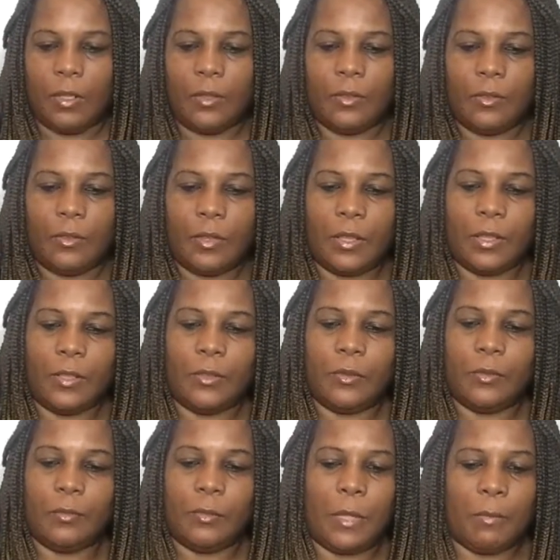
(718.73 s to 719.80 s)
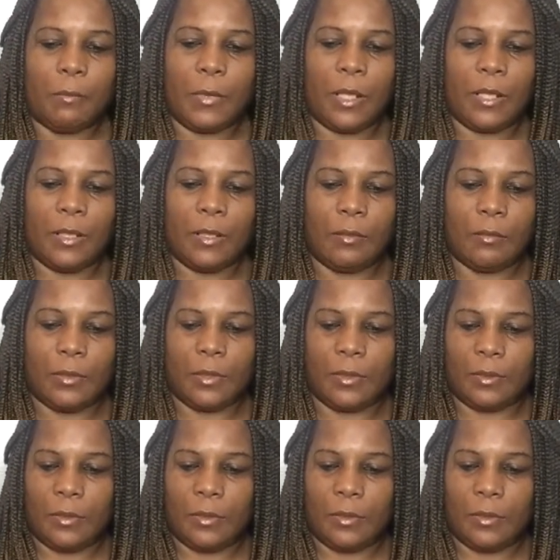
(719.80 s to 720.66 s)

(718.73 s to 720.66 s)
you know I do my makeup, little